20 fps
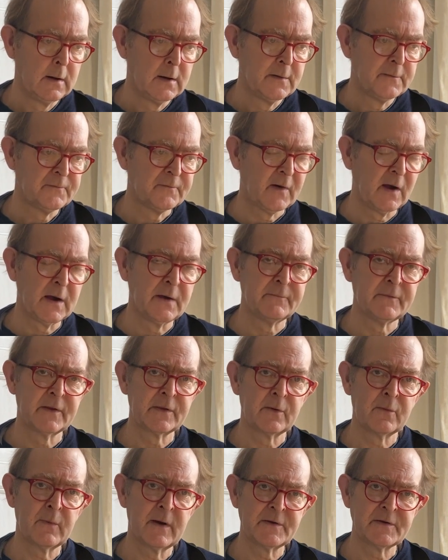5 other
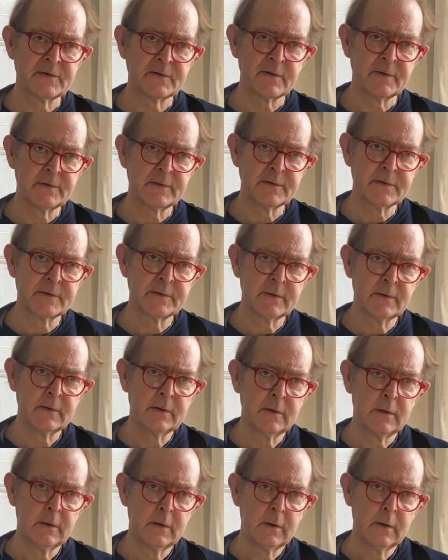residents,
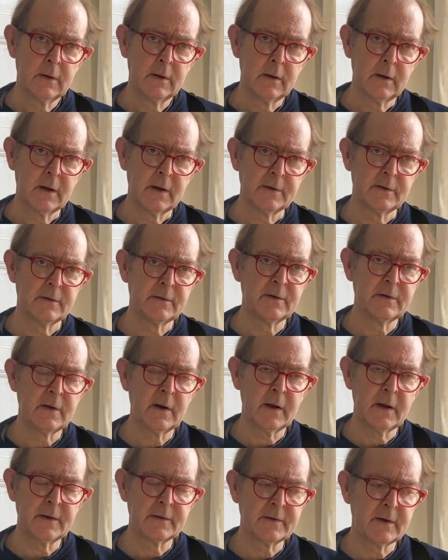and
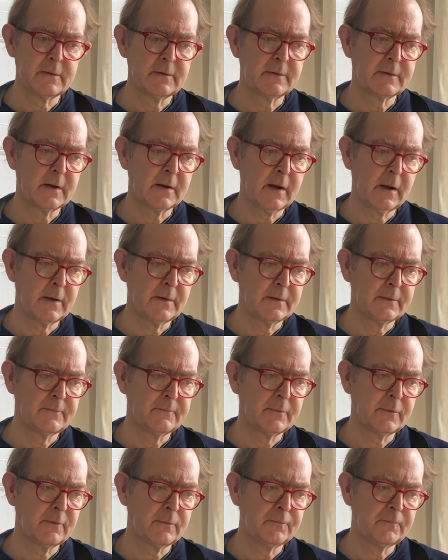the